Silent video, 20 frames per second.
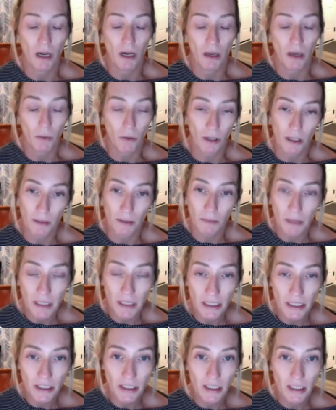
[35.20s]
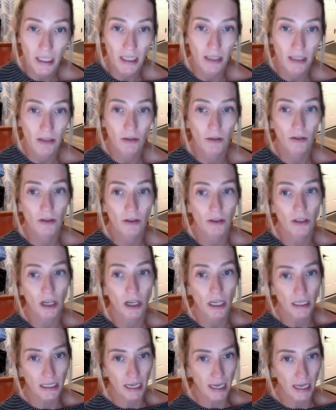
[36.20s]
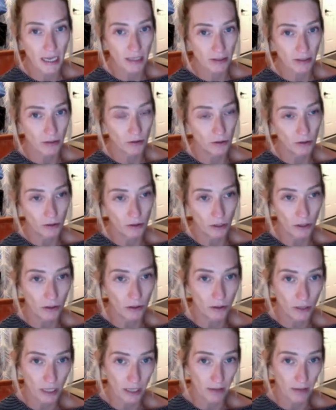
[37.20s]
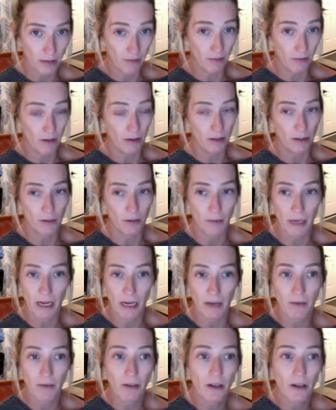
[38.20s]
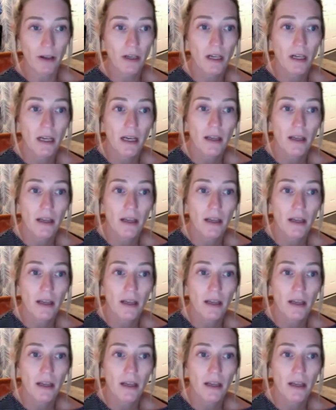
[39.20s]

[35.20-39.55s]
work completion kind of goals, on-task goals, all those kind of fall under behavior.